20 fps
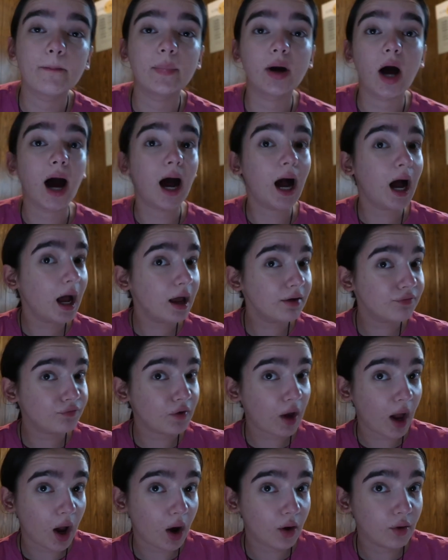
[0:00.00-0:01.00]
But I
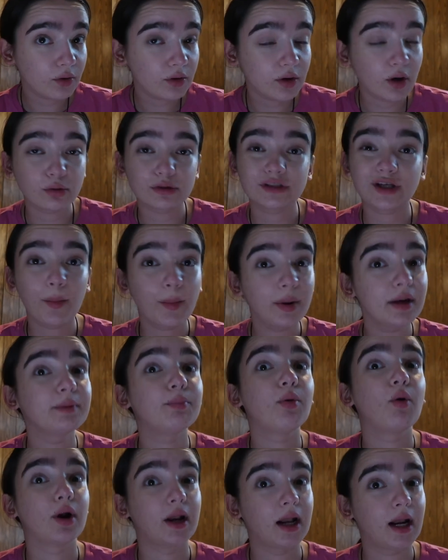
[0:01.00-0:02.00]
found, no, somebody
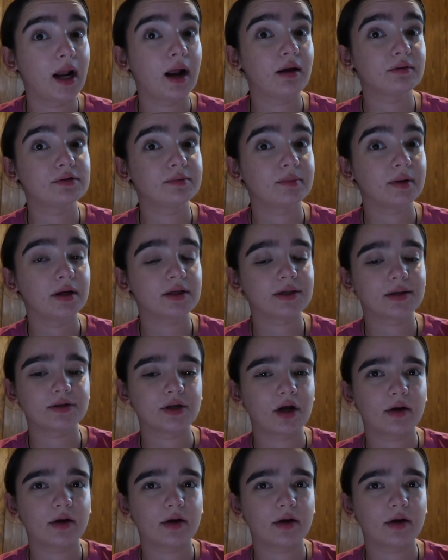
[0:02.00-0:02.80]
pointed it out to me, because I was